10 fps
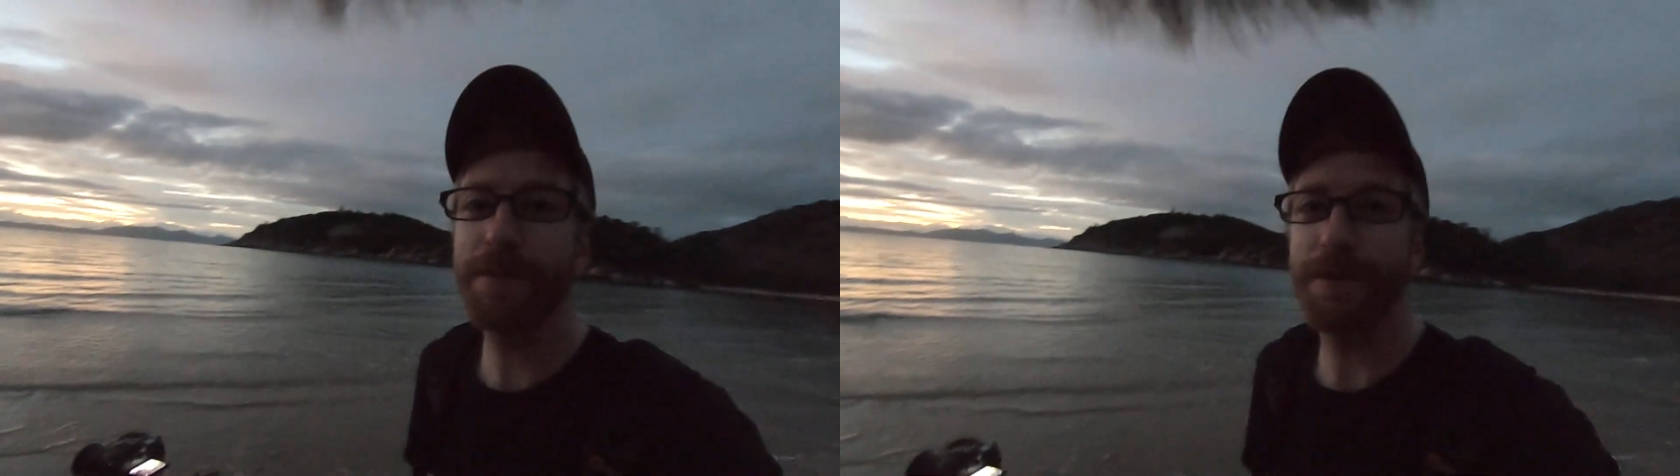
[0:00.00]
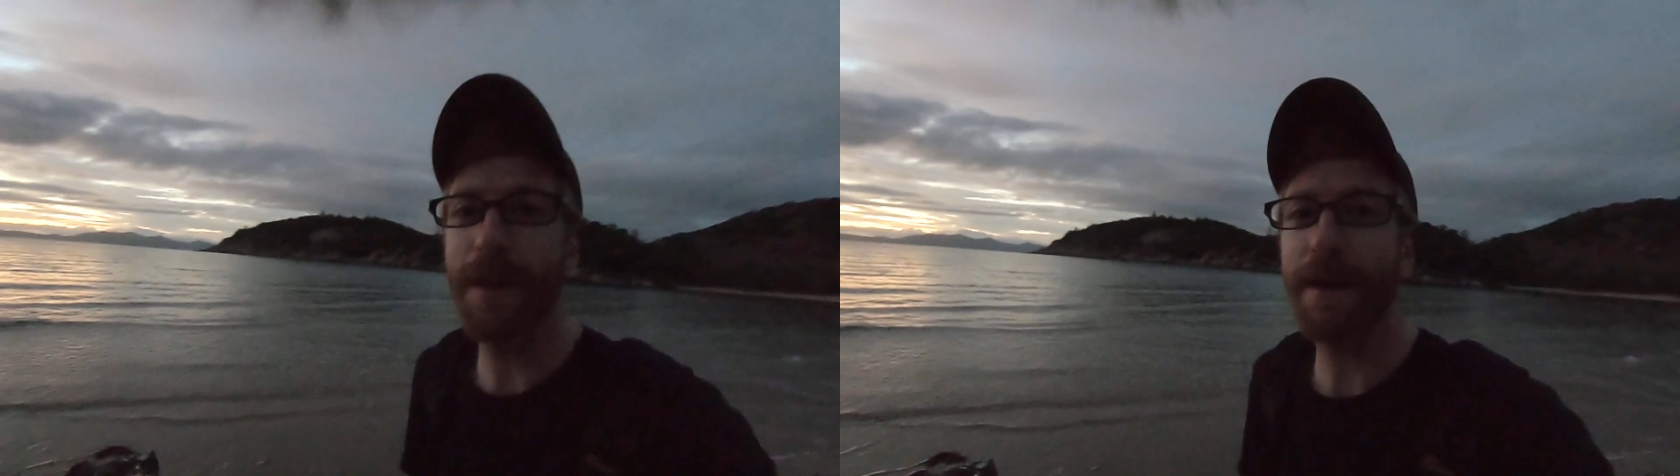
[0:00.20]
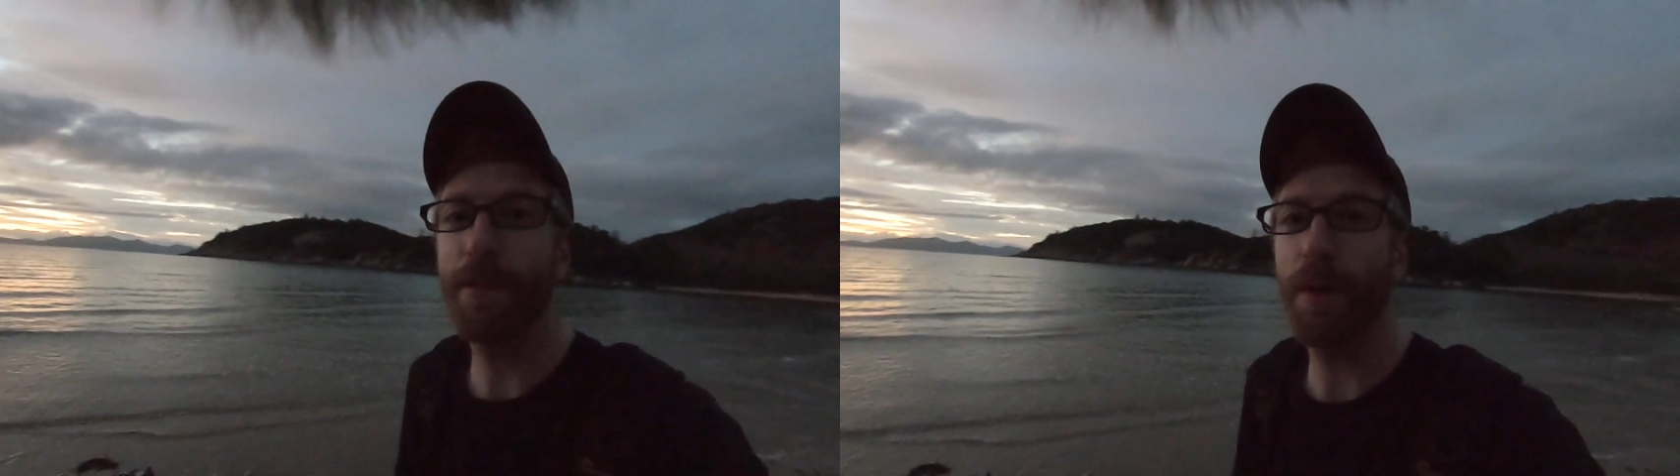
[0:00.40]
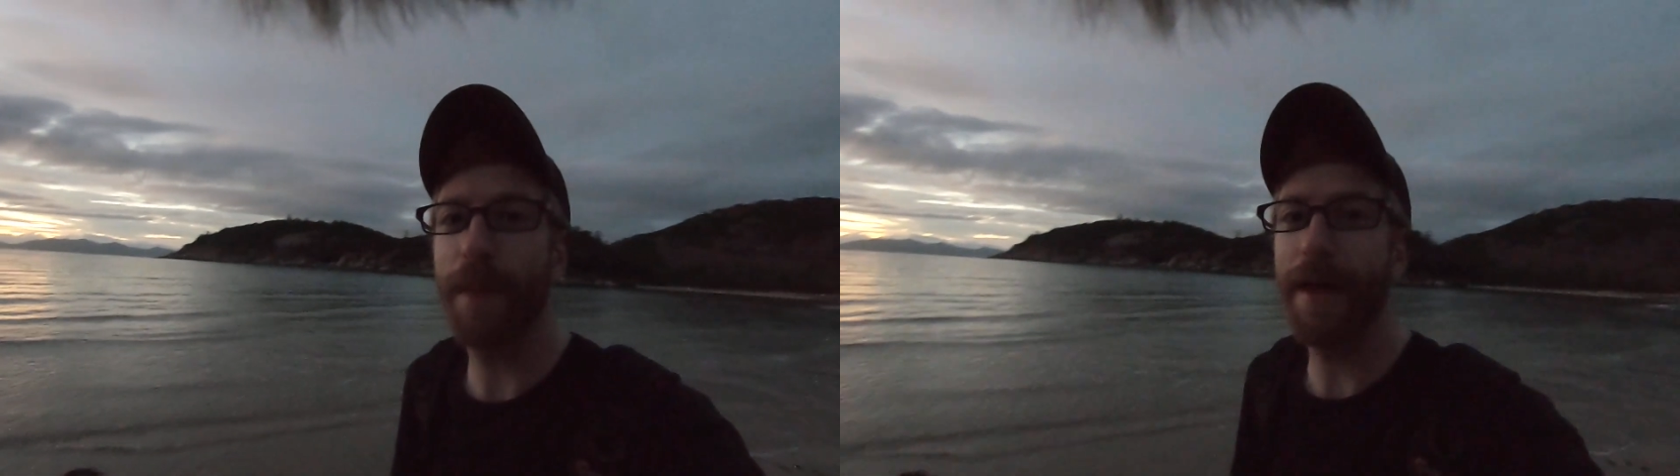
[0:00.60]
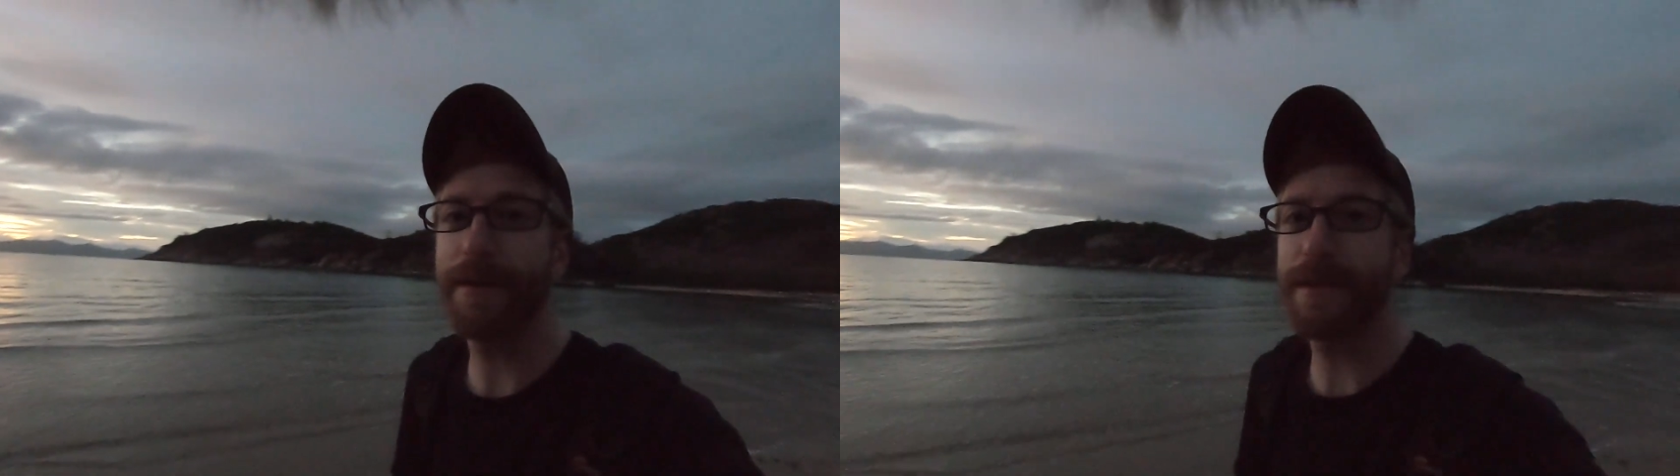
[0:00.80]
to make a more
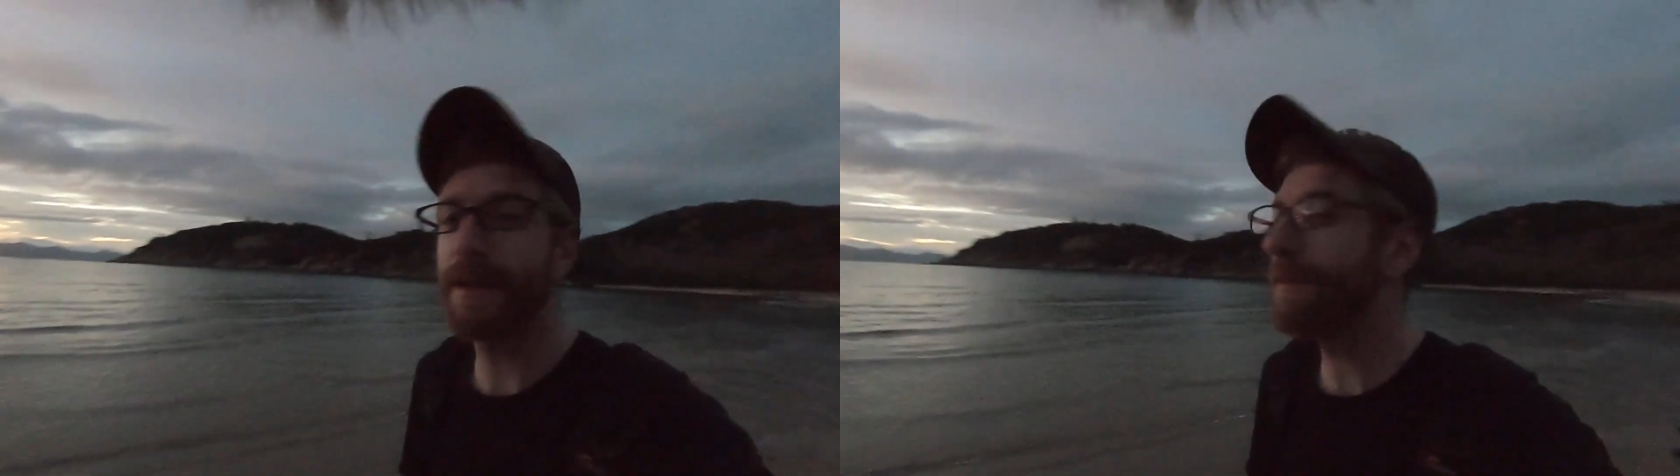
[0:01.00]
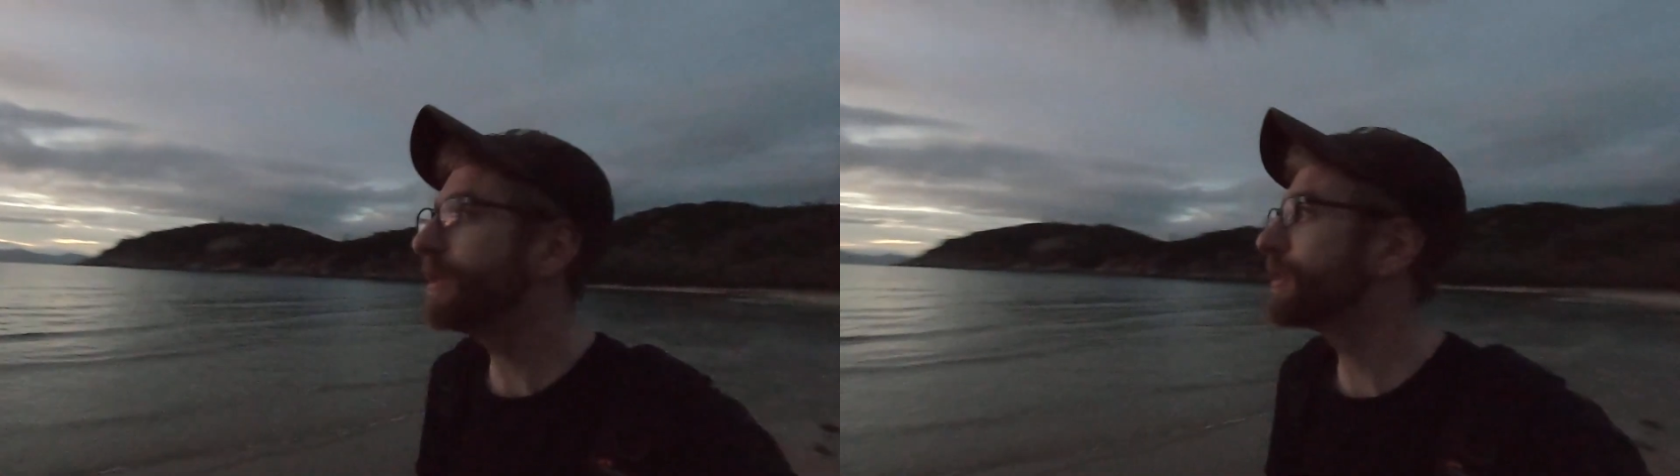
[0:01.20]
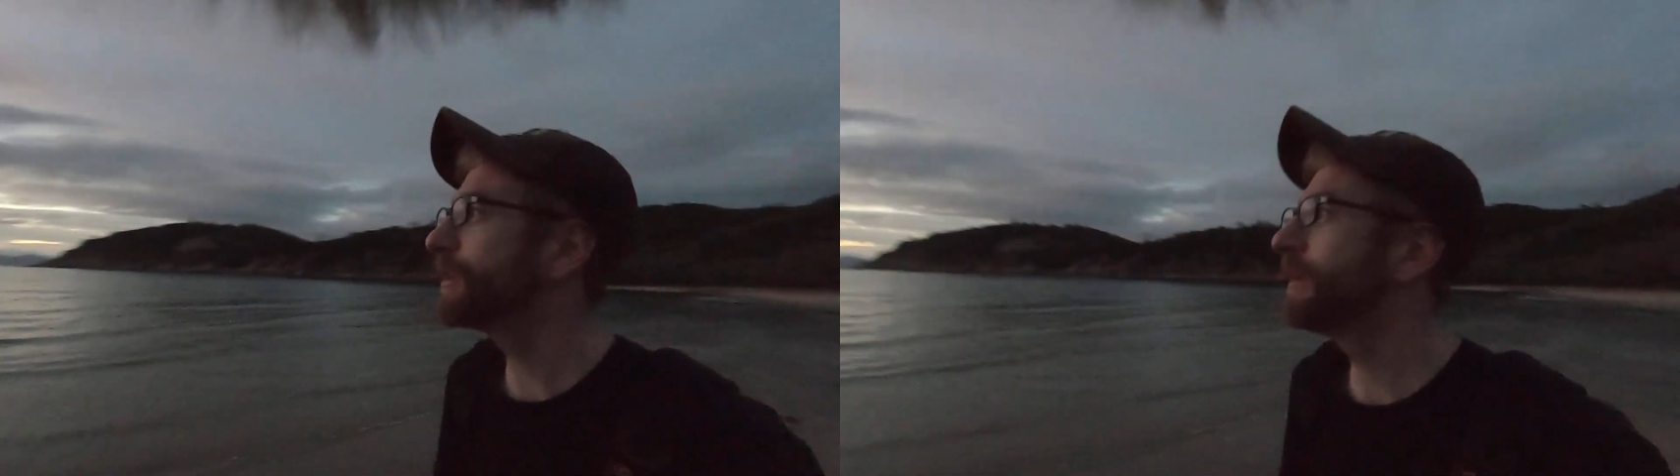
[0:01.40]
balanced image,